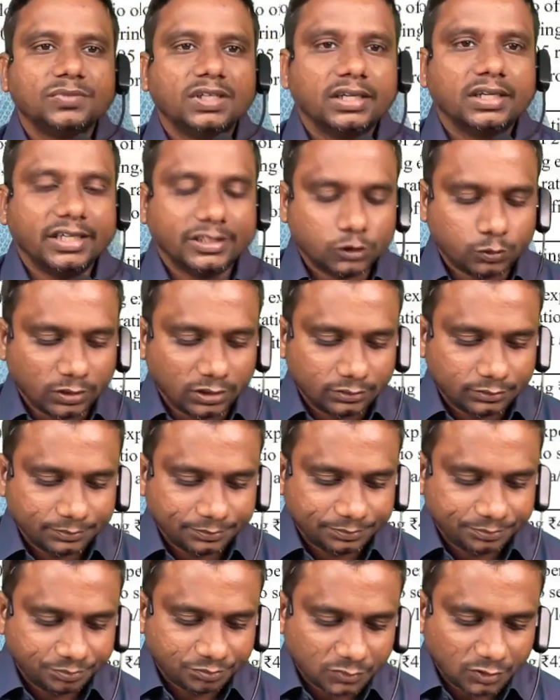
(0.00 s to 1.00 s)
Next one,
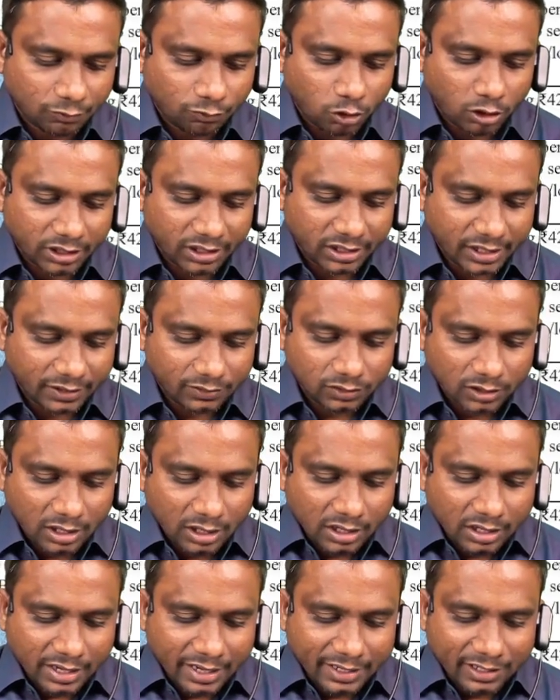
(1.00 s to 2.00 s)
49.
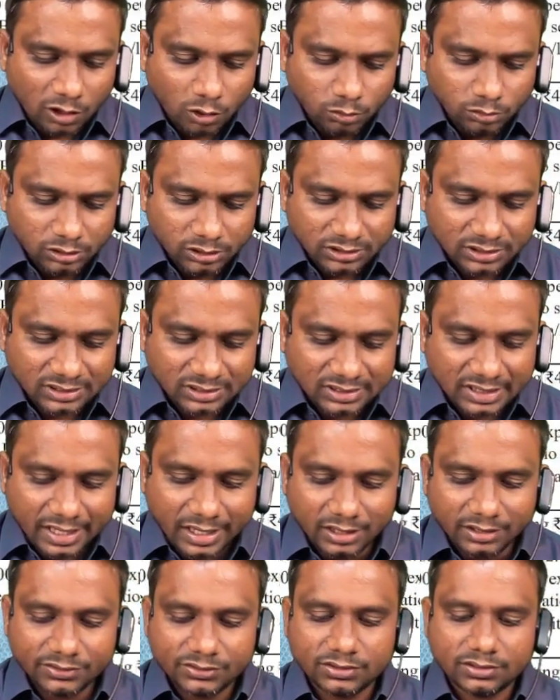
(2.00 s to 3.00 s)
Account
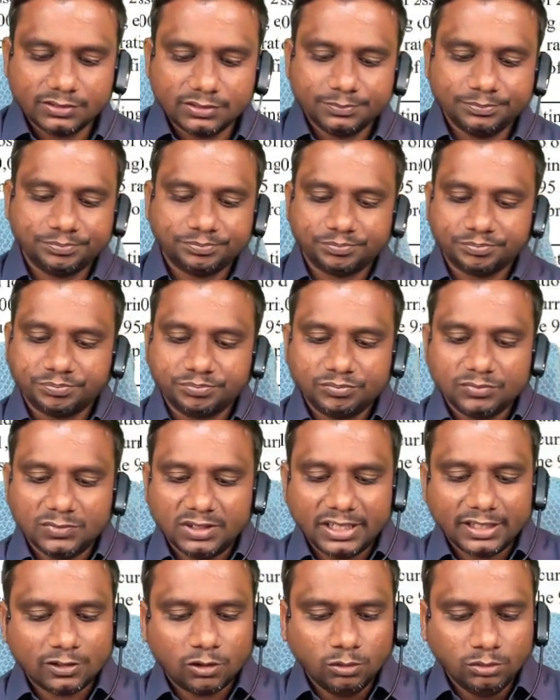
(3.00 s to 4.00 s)
sales.
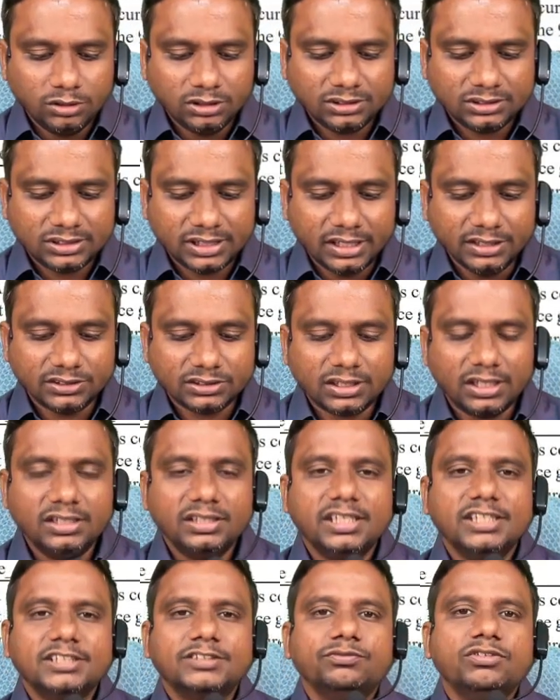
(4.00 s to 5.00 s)
Account sale
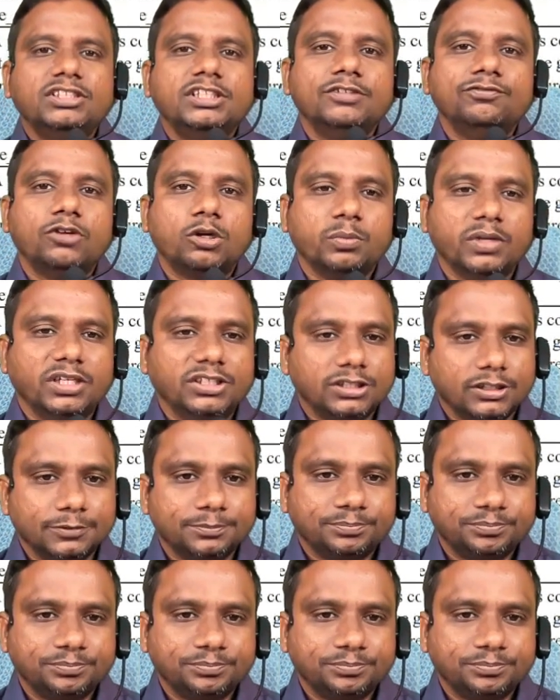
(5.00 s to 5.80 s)
contains which information?